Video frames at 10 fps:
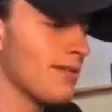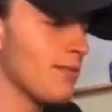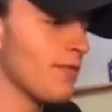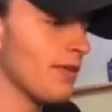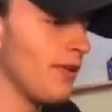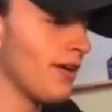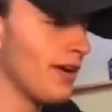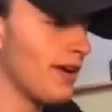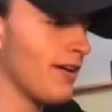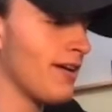Moving along
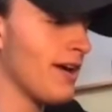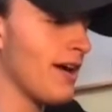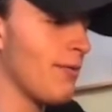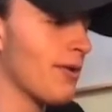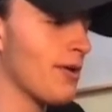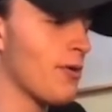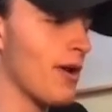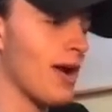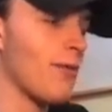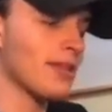here. I want to go
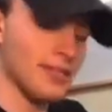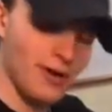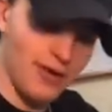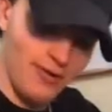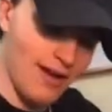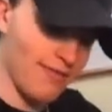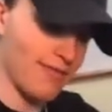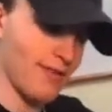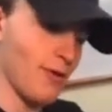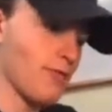quick. I want this
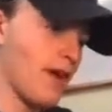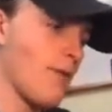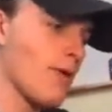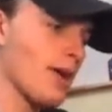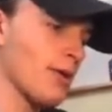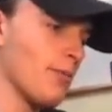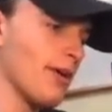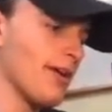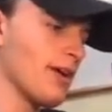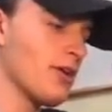autograph. Hopefully, I want a good
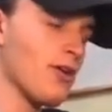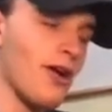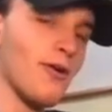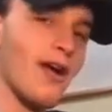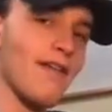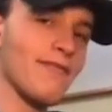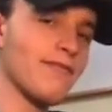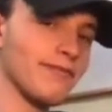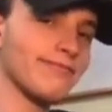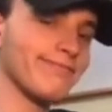one. A good
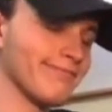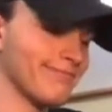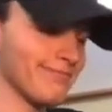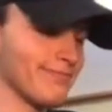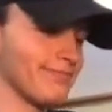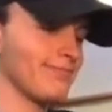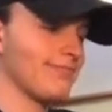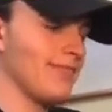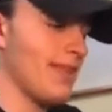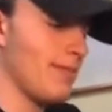autograph.
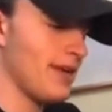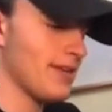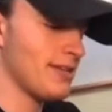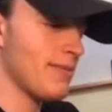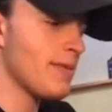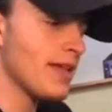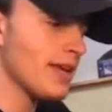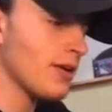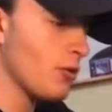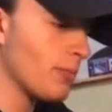That'd be nice. Maybe
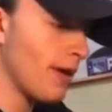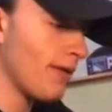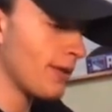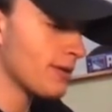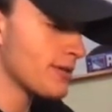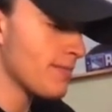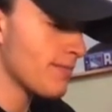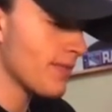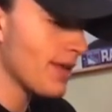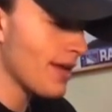like a gold parallel or
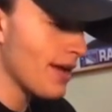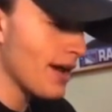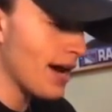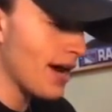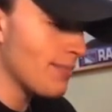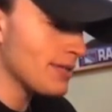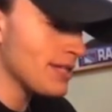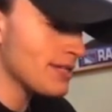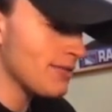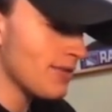something. Uh,
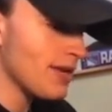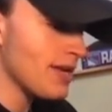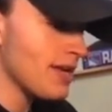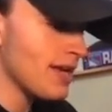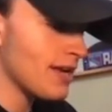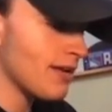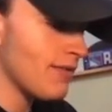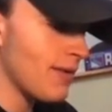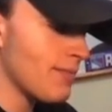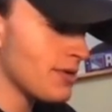Batista rookie,
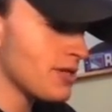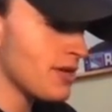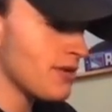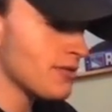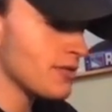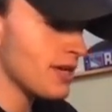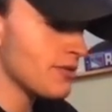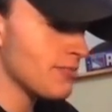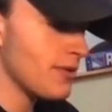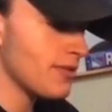Cavan Biggio,
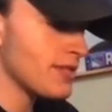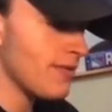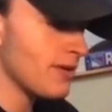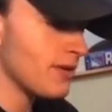Cedric Mullins having a